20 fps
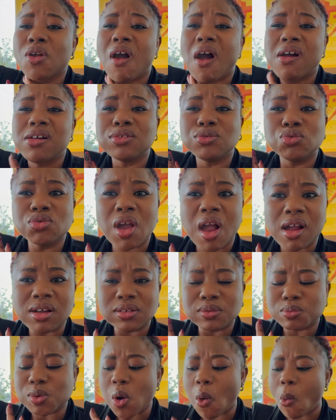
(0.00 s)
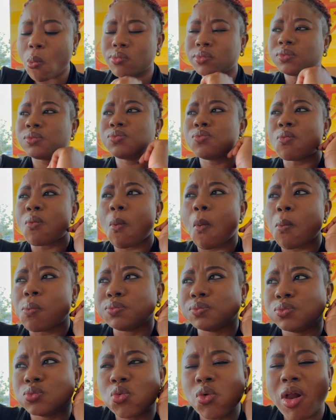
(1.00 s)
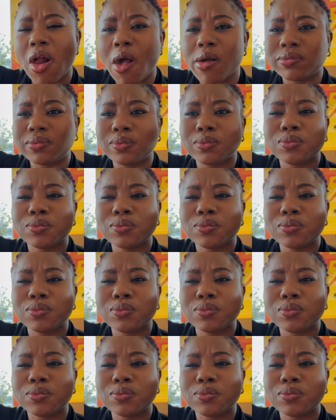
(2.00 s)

It's nice, but well.